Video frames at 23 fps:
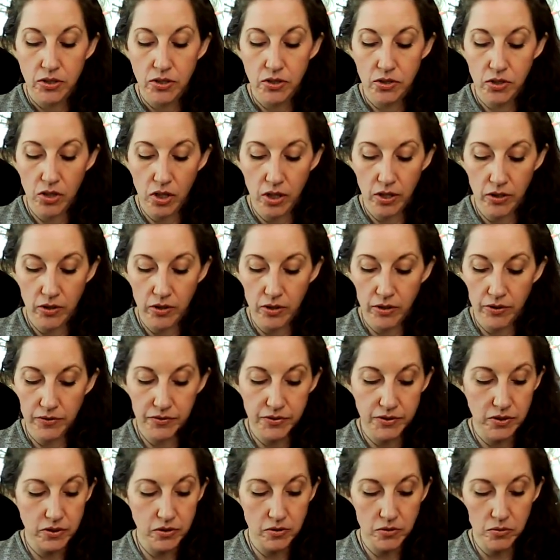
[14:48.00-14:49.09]
Daughter of
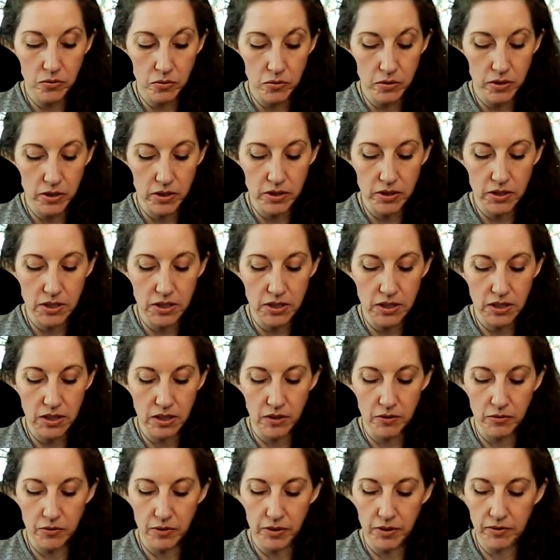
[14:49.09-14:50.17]
Swords
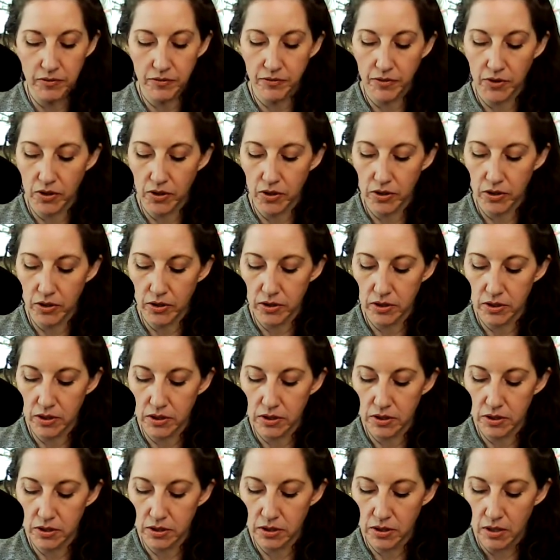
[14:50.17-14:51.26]
in
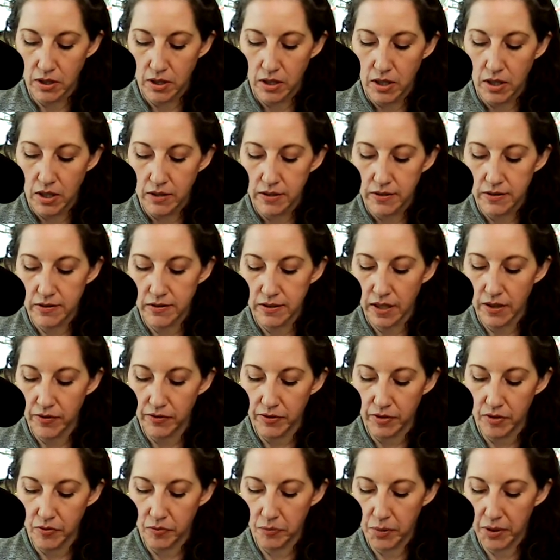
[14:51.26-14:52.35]
reverse, Seven
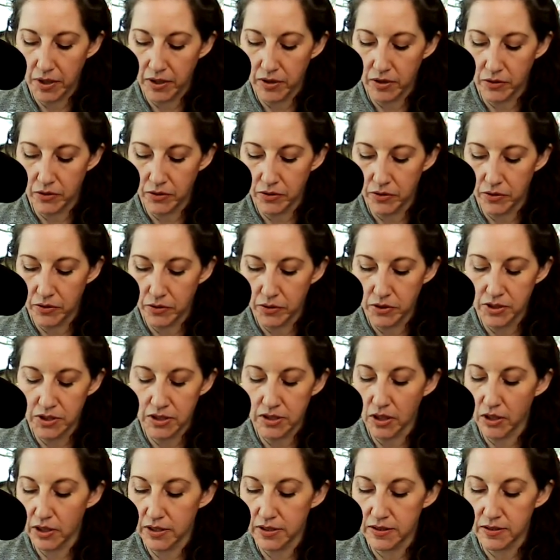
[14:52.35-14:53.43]
of Pentacles, or
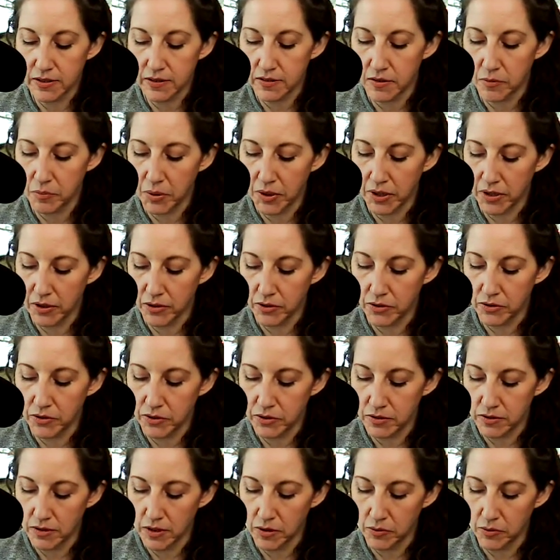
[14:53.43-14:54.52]
sorry, Six of
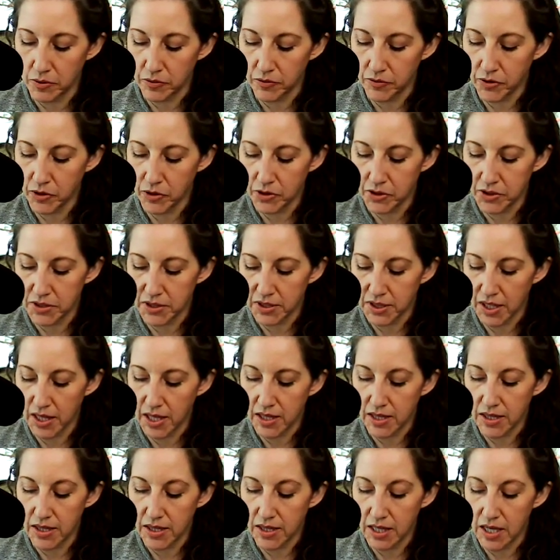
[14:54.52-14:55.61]
Pentacles in reverse,
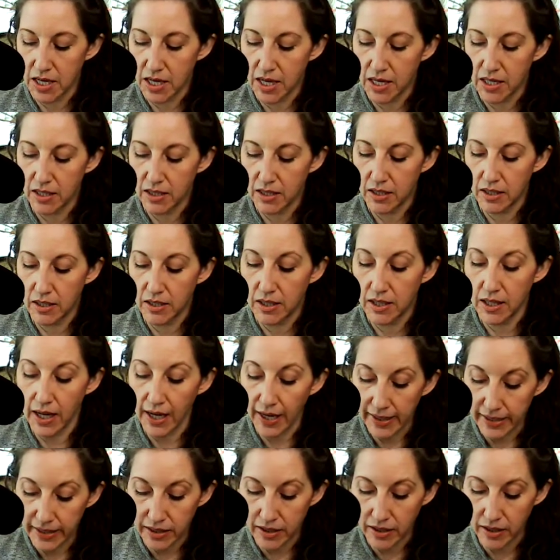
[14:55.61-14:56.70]
and then
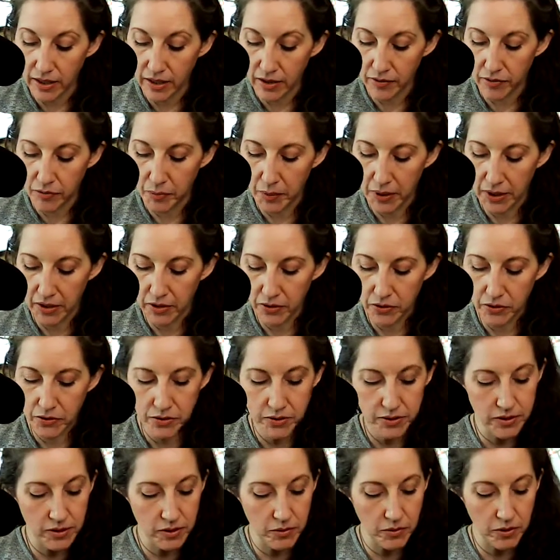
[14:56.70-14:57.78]
Nine of
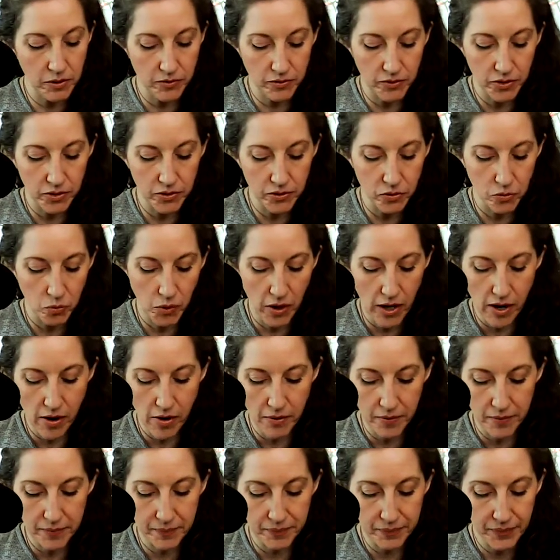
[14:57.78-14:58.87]
Pentacles in reverse. Wow.